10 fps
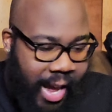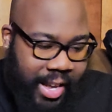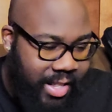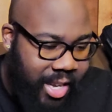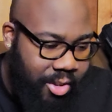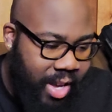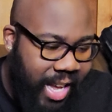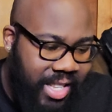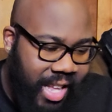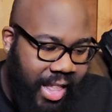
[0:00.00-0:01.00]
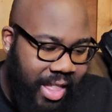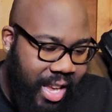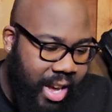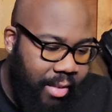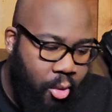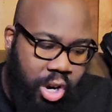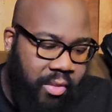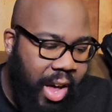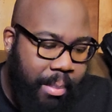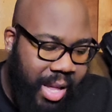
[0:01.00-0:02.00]
I can tell you guys that the uh,
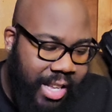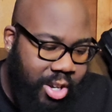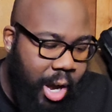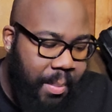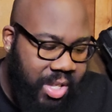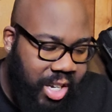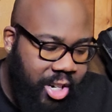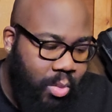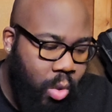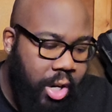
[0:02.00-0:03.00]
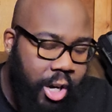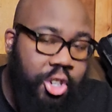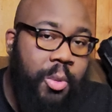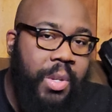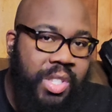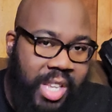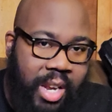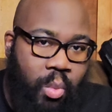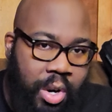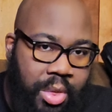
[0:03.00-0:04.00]
45 Blast compensator is
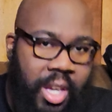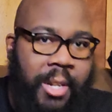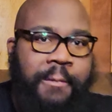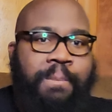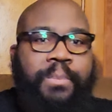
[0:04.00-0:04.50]
100% worth it.